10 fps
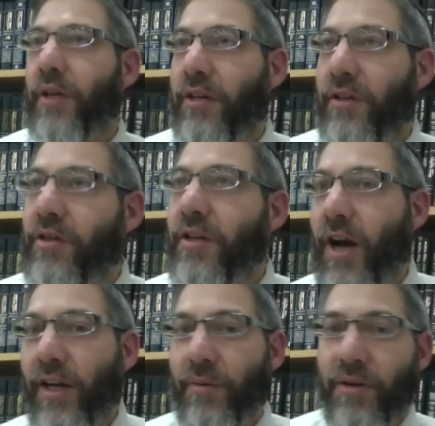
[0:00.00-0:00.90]
He did
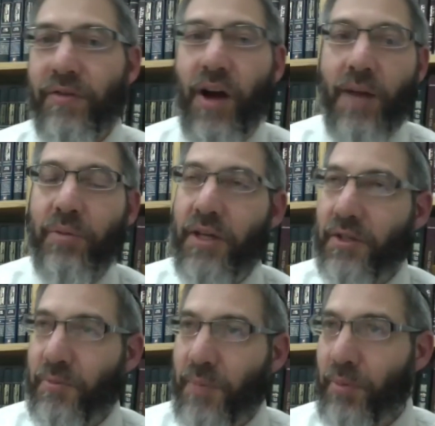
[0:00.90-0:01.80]
not get rid of the high
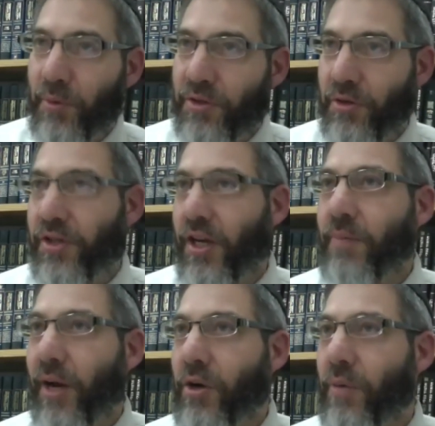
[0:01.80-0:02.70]
places. People were still sinning
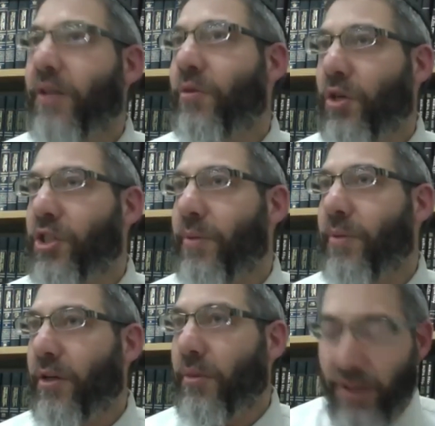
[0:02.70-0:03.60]
by going to worship
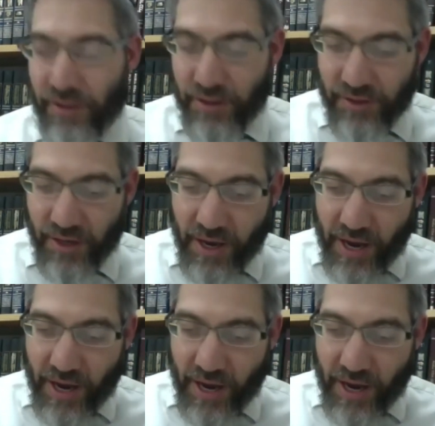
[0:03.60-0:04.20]
in other places.